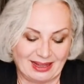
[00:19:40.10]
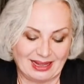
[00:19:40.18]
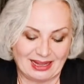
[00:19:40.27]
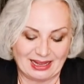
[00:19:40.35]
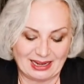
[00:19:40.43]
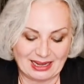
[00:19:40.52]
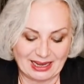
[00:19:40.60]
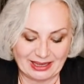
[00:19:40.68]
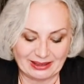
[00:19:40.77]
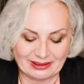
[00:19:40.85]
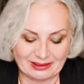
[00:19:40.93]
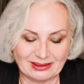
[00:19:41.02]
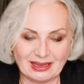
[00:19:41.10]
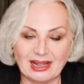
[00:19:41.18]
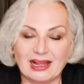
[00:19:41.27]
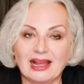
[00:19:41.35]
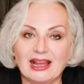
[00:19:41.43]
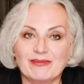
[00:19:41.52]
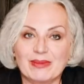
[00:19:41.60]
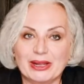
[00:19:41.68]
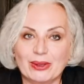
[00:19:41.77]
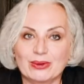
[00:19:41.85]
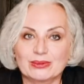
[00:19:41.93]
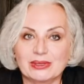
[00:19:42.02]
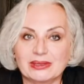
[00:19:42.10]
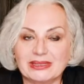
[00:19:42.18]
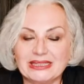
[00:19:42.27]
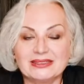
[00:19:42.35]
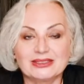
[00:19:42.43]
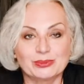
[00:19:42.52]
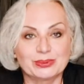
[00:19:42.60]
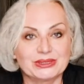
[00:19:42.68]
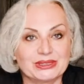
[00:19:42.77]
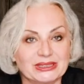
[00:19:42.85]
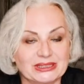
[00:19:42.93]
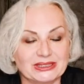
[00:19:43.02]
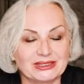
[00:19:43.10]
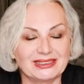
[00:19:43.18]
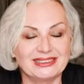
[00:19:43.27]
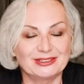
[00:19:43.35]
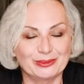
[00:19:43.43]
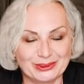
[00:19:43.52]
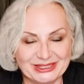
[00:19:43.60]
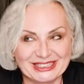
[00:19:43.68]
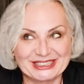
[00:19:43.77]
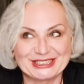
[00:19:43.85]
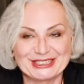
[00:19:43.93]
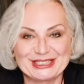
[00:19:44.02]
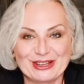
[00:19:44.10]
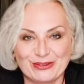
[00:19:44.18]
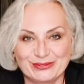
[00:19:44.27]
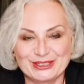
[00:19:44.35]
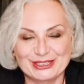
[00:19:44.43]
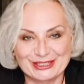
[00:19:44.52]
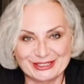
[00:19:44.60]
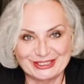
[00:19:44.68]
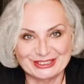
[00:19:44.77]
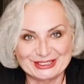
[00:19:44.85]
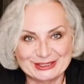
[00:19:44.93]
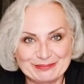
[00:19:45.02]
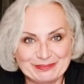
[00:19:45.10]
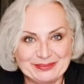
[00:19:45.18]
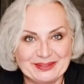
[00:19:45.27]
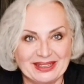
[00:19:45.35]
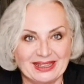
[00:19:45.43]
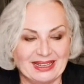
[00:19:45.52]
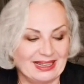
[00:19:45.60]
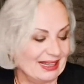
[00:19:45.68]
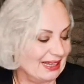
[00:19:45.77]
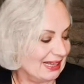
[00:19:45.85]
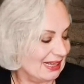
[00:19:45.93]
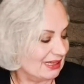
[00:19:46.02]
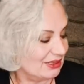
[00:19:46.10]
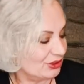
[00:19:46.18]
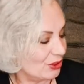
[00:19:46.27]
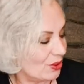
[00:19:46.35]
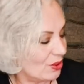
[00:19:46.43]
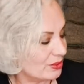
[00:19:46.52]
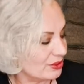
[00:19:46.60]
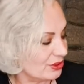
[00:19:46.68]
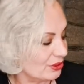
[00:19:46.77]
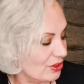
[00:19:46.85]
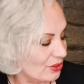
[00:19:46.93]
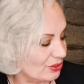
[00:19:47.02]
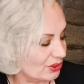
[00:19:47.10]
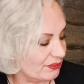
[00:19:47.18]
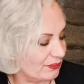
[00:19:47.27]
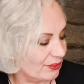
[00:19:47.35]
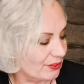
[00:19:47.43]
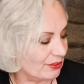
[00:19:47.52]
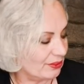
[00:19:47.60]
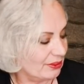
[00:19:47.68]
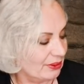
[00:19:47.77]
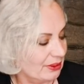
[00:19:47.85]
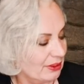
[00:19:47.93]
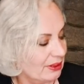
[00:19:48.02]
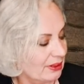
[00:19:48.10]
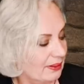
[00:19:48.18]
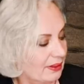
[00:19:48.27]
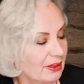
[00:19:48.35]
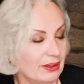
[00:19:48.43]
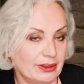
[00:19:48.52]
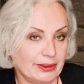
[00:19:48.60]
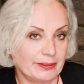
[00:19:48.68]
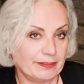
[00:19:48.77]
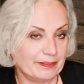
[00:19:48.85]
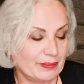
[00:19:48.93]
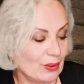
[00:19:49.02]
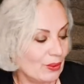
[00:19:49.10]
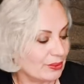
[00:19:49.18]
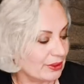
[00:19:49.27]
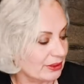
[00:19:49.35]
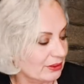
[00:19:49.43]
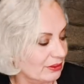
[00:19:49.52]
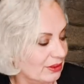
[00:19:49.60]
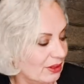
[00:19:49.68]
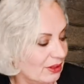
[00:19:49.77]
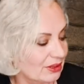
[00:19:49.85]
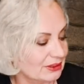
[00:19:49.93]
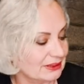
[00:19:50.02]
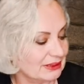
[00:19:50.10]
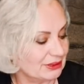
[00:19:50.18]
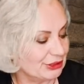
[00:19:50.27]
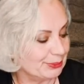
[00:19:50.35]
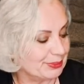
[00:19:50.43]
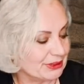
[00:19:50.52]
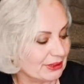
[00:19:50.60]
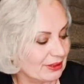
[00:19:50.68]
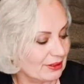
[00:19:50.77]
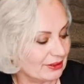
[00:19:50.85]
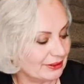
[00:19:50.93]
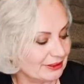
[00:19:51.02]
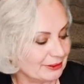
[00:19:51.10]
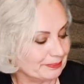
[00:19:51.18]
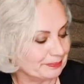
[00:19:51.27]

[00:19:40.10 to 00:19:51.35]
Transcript: And I I have my own interpretation, interpretation of the cards. and so also goes for the um, oracle cards and gypsy cards.